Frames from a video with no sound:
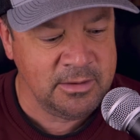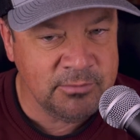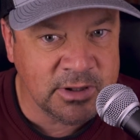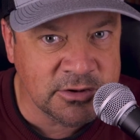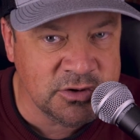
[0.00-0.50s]

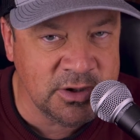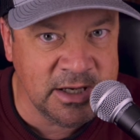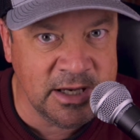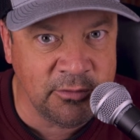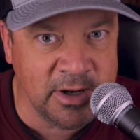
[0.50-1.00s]
because you
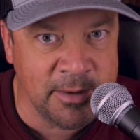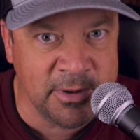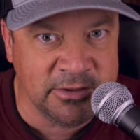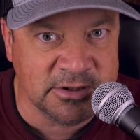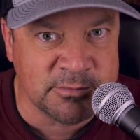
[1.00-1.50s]
can get right up
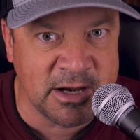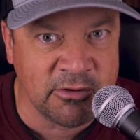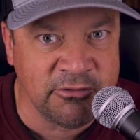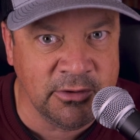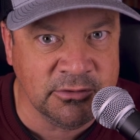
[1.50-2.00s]
on these
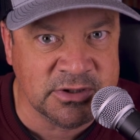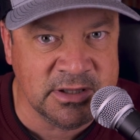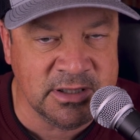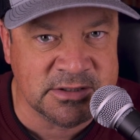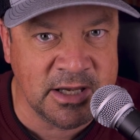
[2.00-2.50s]
microphones
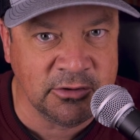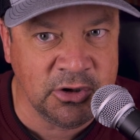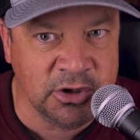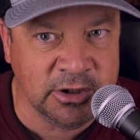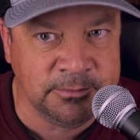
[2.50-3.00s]
and they sound
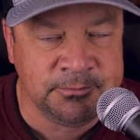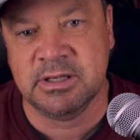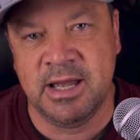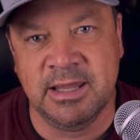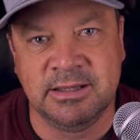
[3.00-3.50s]
good.
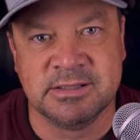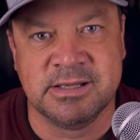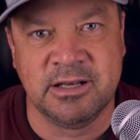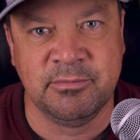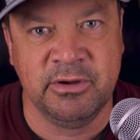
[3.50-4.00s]
I like the
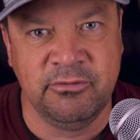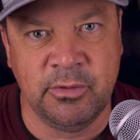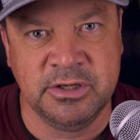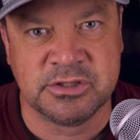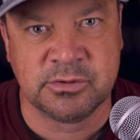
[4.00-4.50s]
sound of my
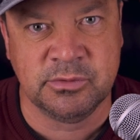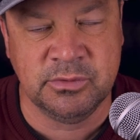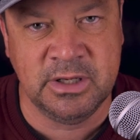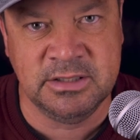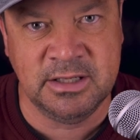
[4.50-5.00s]
voice
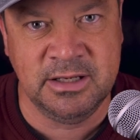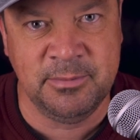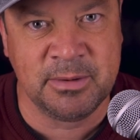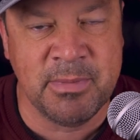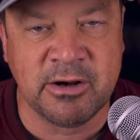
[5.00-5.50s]
through a
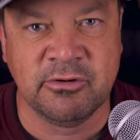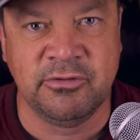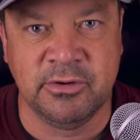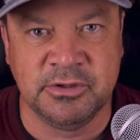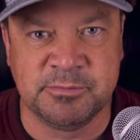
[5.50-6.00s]
dynamic
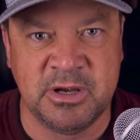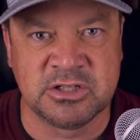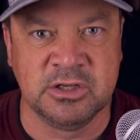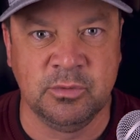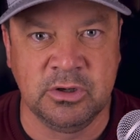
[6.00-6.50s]
microphone,
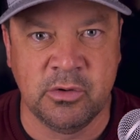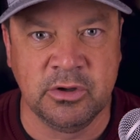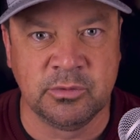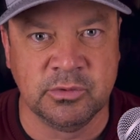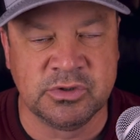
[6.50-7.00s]
especially when
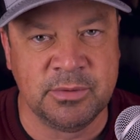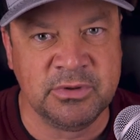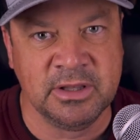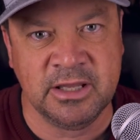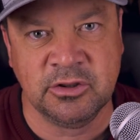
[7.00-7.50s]
going through
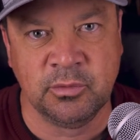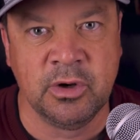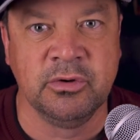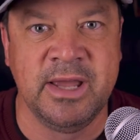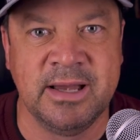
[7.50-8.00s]
something like the
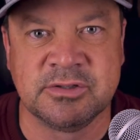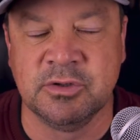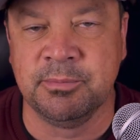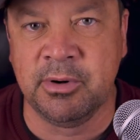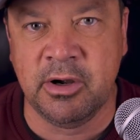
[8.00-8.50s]

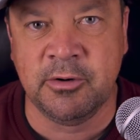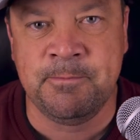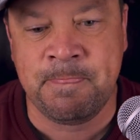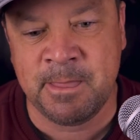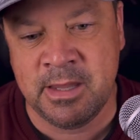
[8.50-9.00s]
Rodecaster Pro.
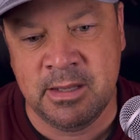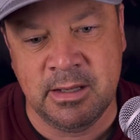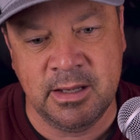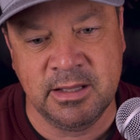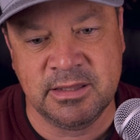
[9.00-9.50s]

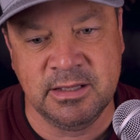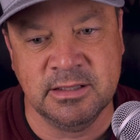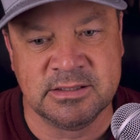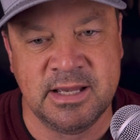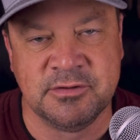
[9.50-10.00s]
I think
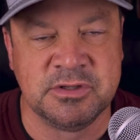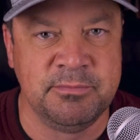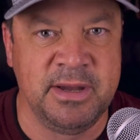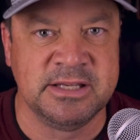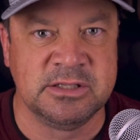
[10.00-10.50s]
it sounds the
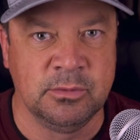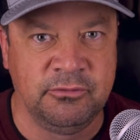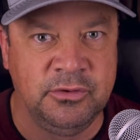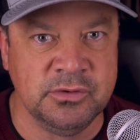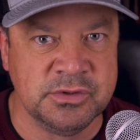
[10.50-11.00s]
best. It
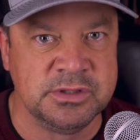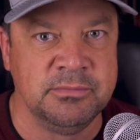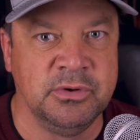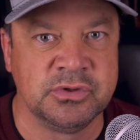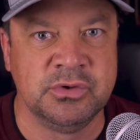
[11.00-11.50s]
refuses the
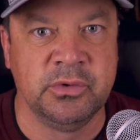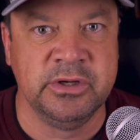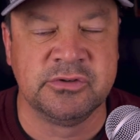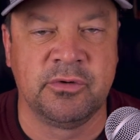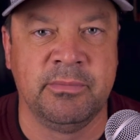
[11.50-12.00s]
most
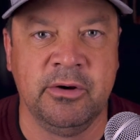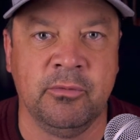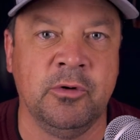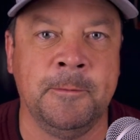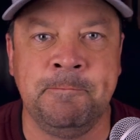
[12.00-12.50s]
noise from my
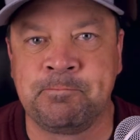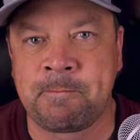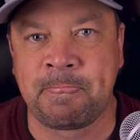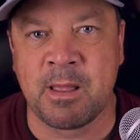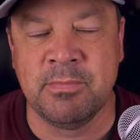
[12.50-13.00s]
room.
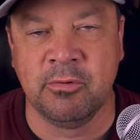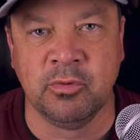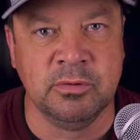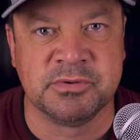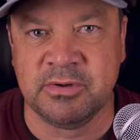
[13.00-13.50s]
My
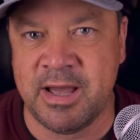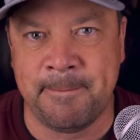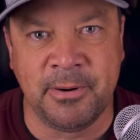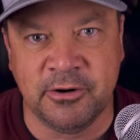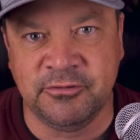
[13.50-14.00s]
rooms are
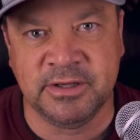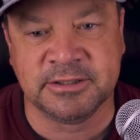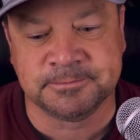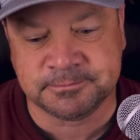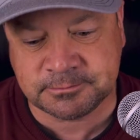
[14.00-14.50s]
not perfect,